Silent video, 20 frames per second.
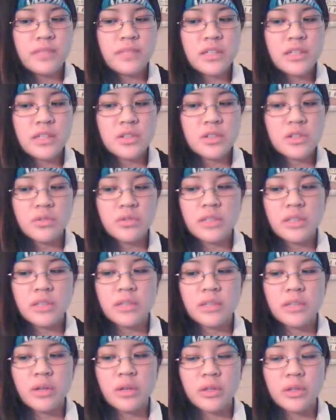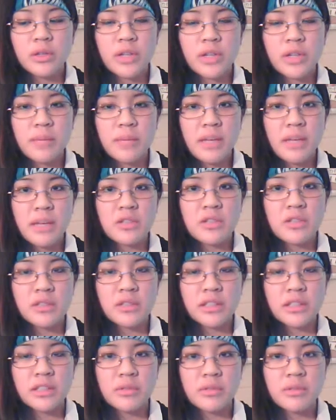Certainly, you can't major in
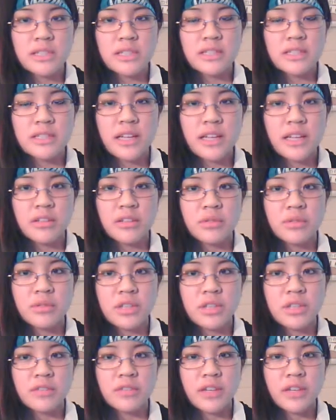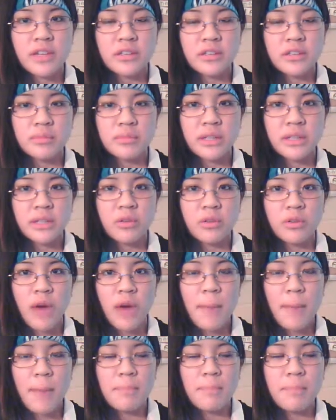linguistics either, which I find complete
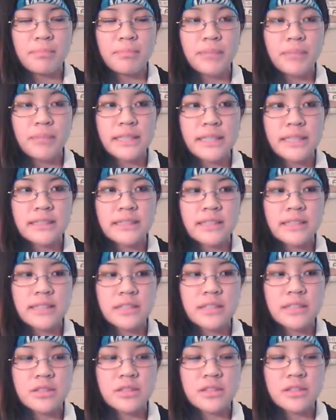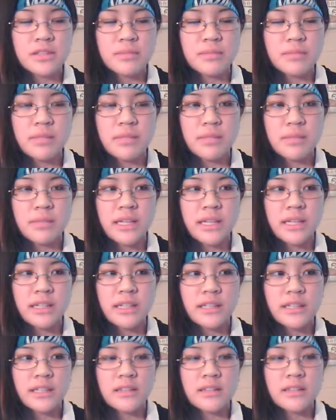crap, but that's just me being
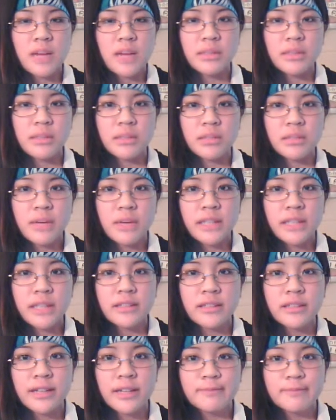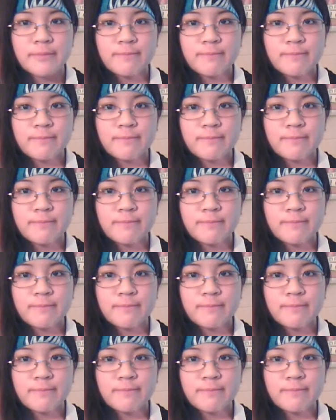a snobby little polyglot.